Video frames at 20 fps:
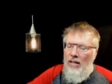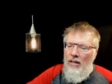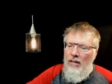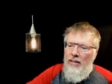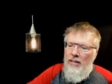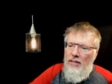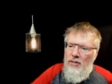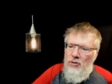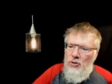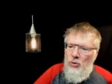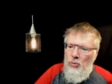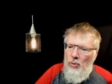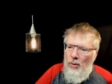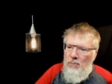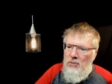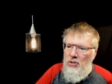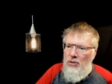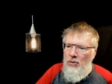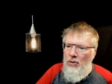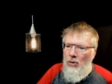in
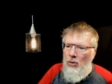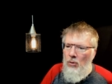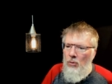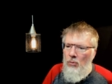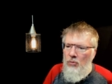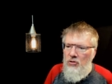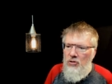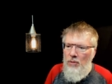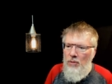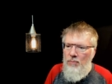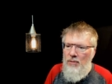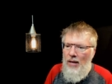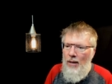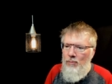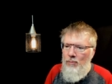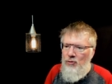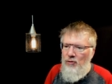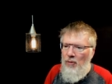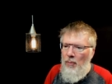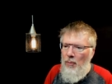Scripture, though,
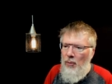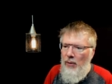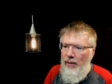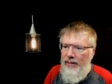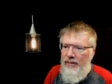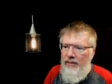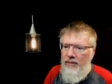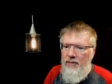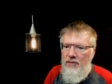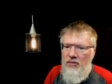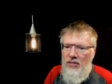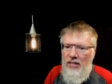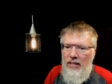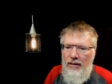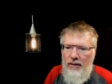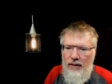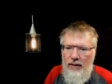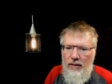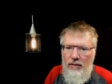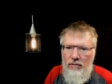sometimes for miraculous
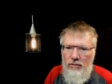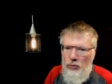healing,